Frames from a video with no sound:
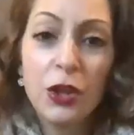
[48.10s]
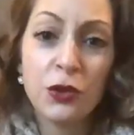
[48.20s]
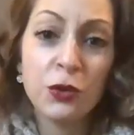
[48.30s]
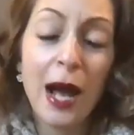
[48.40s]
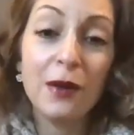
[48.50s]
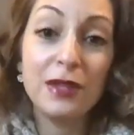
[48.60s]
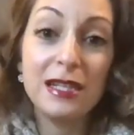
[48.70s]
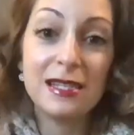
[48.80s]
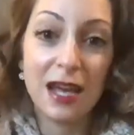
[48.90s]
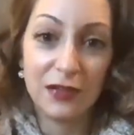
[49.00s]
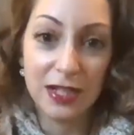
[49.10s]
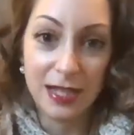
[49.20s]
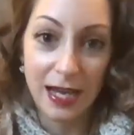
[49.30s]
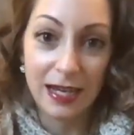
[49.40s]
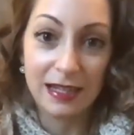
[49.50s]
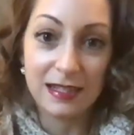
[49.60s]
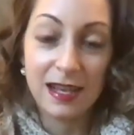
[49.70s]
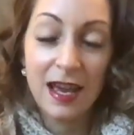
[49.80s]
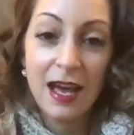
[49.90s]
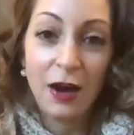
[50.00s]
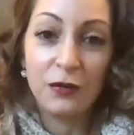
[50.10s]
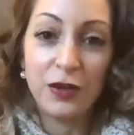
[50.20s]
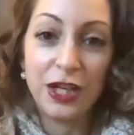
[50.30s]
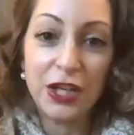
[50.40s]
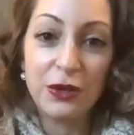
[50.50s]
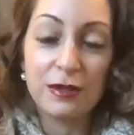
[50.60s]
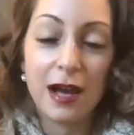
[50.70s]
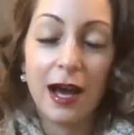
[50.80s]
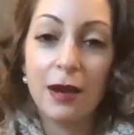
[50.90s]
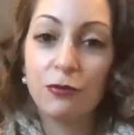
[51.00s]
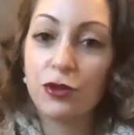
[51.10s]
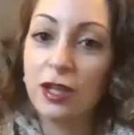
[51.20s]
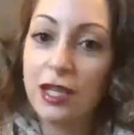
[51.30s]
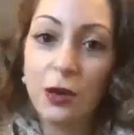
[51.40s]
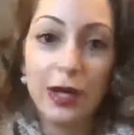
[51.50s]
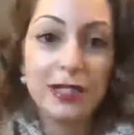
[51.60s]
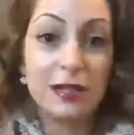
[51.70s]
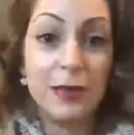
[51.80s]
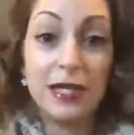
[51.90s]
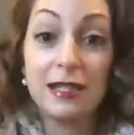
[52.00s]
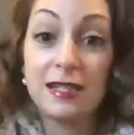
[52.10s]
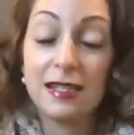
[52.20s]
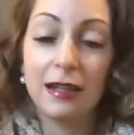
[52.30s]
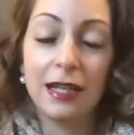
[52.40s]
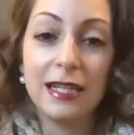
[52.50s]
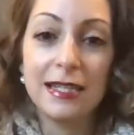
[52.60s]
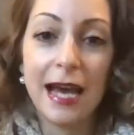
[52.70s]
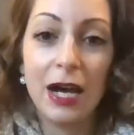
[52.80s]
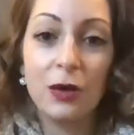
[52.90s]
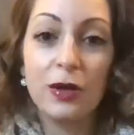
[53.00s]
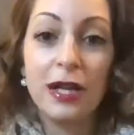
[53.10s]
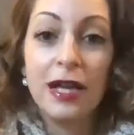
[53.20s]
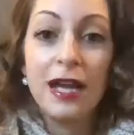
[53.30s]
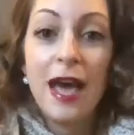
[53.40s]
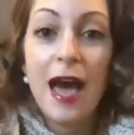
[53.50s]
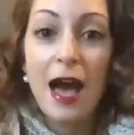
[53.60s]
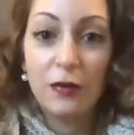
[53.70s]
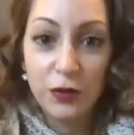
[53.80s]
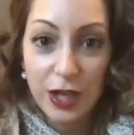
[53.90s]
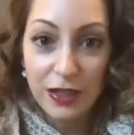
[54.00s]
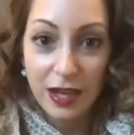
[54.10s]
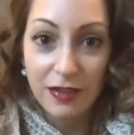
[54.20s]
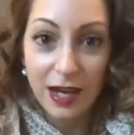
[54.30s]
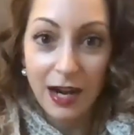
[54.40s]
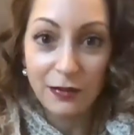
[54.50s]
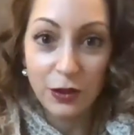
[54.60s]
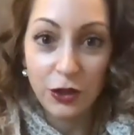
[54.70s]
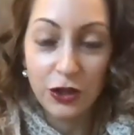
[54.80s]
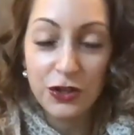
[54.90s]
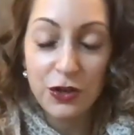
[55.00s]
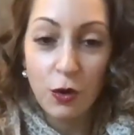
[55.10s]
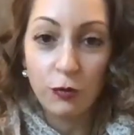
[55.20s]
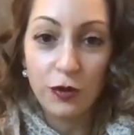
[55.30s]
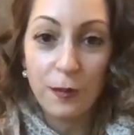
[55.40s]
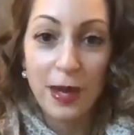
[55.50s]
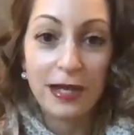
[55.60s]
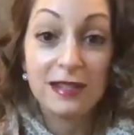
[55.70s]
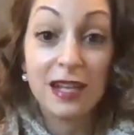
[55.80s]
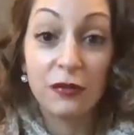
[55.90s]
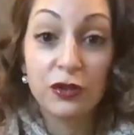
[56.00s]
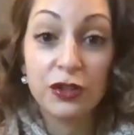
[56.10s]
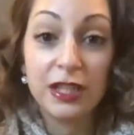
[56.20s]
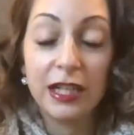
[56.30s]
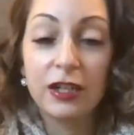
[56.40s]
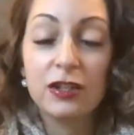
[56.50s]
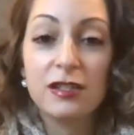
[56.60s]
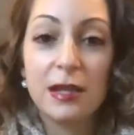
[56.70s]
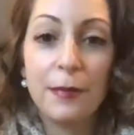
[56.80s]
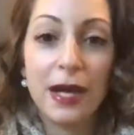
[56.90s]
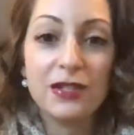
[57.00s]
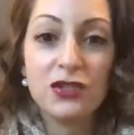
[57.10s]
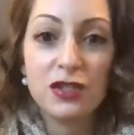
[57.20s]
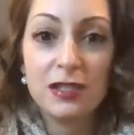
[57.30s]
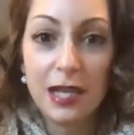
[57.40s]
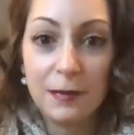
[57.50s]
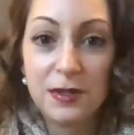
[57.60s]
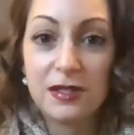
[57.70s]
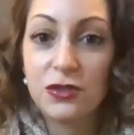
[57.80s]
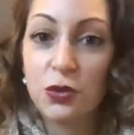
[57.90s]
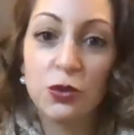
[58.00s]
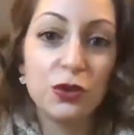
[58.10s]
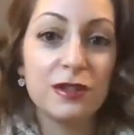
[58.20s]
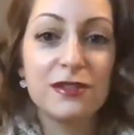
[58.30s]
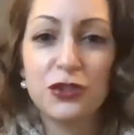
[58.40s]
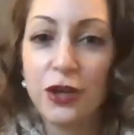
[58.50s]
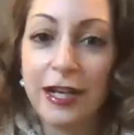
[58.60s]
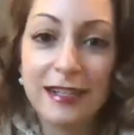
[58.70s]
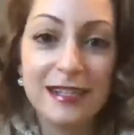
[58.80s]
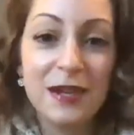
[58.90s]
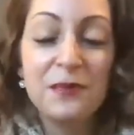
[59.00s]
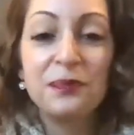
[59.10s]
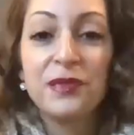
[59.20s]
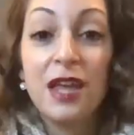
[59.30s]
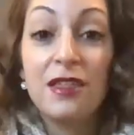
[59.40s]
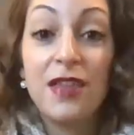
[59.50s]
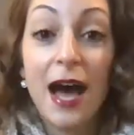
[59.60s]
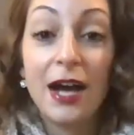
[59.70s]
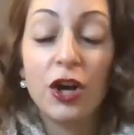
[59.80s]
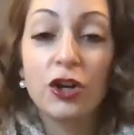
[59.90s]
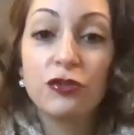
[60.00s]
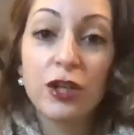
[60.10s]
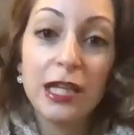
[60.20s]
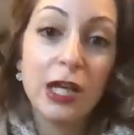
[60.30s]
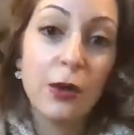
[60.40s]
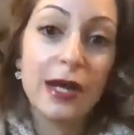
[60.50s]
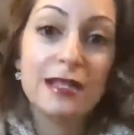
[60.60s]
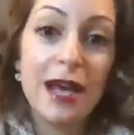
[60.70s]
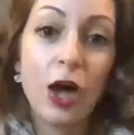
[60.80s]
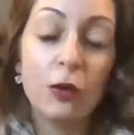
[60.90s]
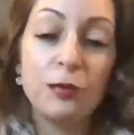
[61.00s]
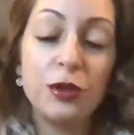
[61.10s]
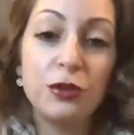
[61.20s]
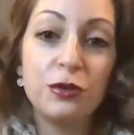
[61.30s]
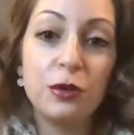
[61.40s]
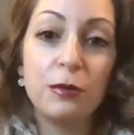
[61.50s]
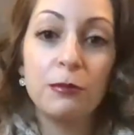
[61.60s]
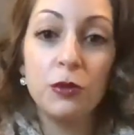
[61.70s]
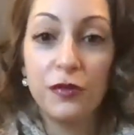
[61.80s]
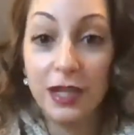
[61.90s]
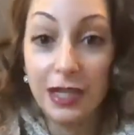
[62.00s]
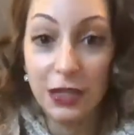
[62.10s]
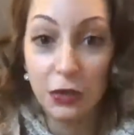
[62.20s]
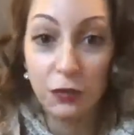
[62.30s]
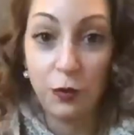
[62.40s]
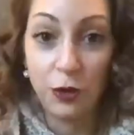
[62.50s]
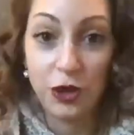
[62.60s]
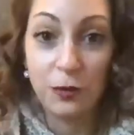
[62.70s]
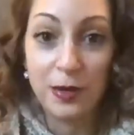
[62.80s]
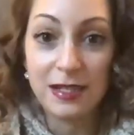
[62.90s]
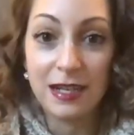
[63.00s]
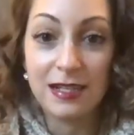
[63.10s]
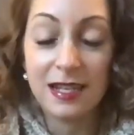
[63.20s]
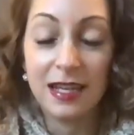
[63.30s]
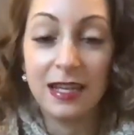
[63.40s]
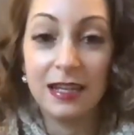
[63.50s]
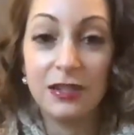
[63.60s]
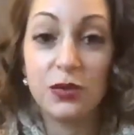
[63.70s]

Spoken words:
throughout these 7 days of videos, I am really going to be distilling down everything that I've learned over the past several years, the best tips, tools, tricks that are really going to help you move the needle for your business in